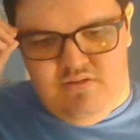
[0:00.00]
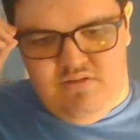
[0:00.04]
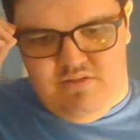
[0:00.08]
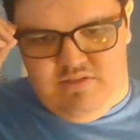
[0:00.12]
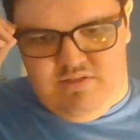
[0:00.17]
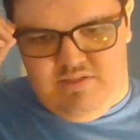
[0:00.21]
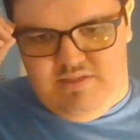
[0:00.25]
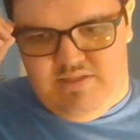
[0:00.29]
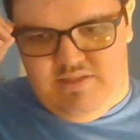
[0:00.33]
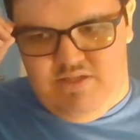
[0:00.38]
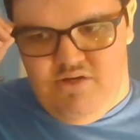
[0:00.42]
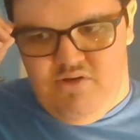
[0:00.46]

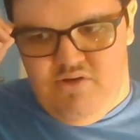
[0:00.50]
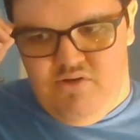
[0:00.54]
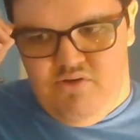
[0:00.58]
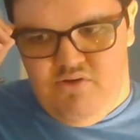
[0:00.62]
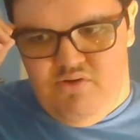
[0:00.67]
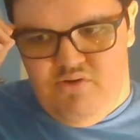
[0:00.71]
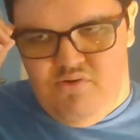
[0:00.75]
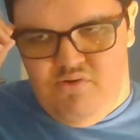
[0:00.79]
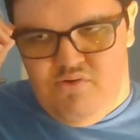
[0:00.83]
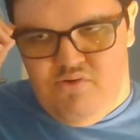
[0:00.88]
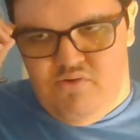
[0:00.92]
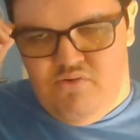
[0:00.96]

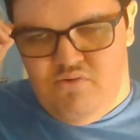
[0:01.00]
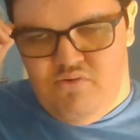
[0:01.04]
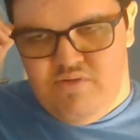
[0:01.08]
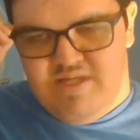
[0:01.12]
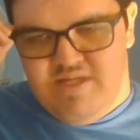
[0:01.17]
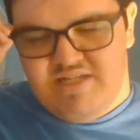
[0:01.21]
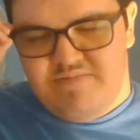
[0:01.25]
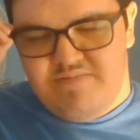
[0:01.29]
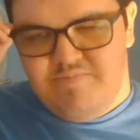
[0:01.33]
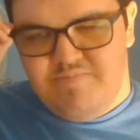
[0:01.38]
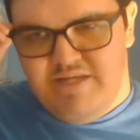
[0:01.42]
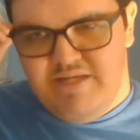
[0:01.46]
So
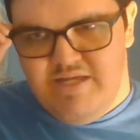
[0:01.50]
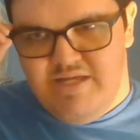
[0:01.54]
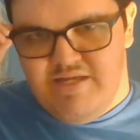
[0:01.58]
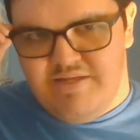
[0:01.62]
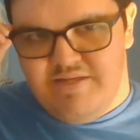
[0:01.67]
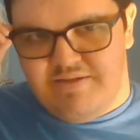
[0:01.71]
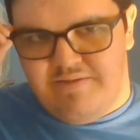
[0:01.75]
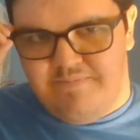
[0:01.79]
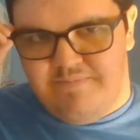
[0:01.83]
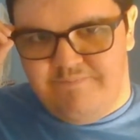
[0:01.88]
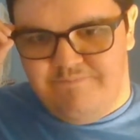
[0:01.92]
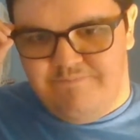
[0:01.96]
let's
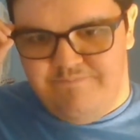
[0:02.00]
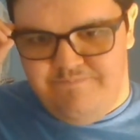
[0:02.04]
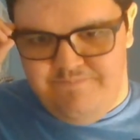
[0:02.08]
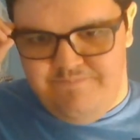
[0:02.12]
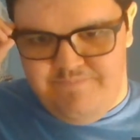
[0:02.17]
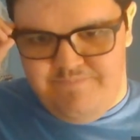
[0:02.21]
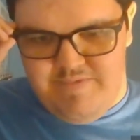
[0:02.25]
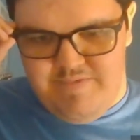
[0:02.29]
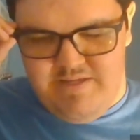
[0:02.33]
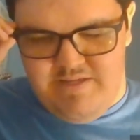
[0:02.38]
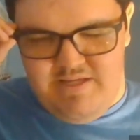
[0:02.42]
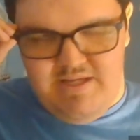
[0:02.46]
begin.
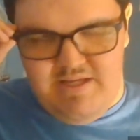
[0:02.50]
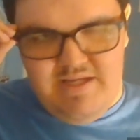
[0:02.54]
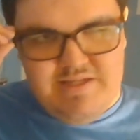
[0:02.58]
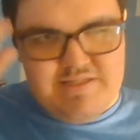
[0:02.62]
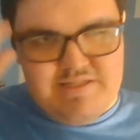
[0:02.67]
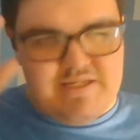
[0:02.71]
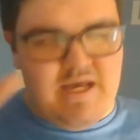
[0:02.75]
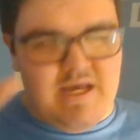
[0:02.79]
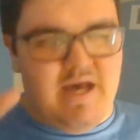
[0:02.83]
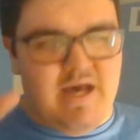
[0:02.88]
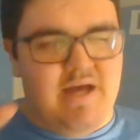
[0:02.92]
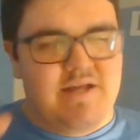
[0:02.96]

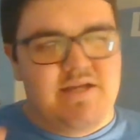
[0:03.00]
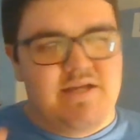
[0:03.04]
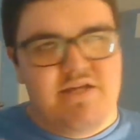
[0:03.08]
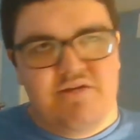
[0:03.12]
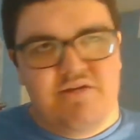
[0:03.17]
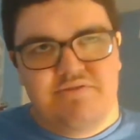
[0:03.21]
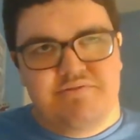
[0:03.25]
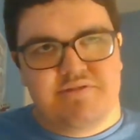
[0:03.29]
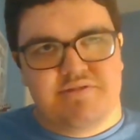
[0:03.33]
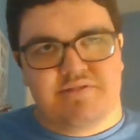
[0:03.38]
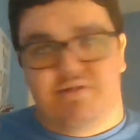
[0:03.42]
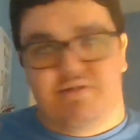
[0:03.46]
It's
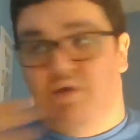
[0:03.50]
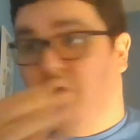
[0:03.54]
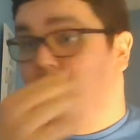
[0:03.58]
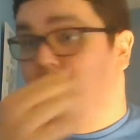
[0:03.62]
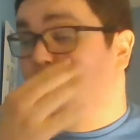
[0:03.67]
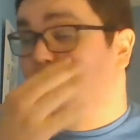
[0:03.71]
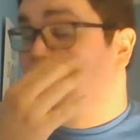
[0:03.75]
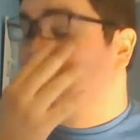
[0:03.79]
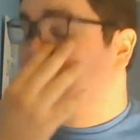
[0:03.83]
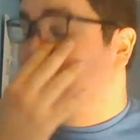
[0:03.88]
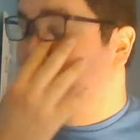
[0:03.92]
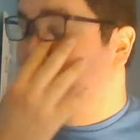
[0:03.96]
audio, so